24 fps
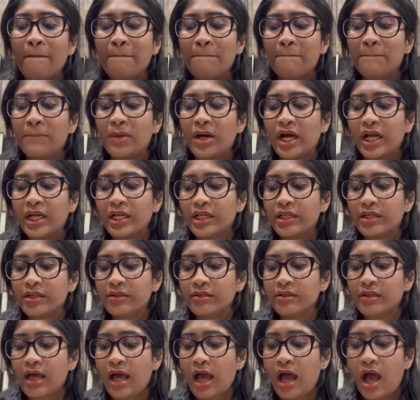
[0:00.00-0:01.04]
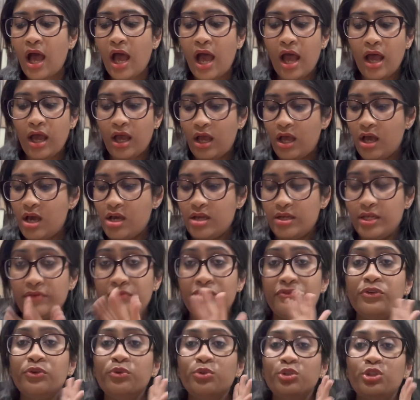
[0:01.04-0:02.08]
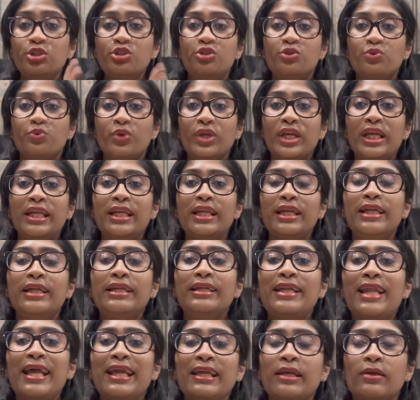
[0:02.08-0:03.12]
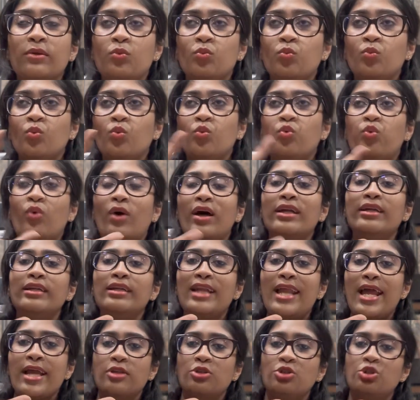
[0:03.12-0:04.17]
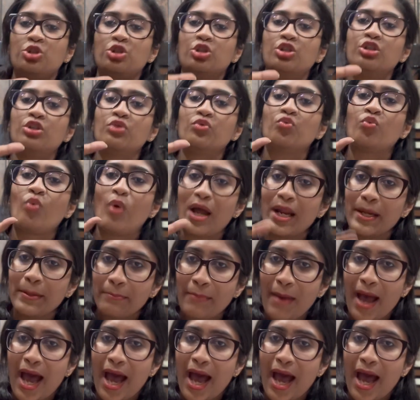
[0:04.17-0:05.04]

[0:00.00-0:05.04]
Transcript: but if you just read it like one lecture, one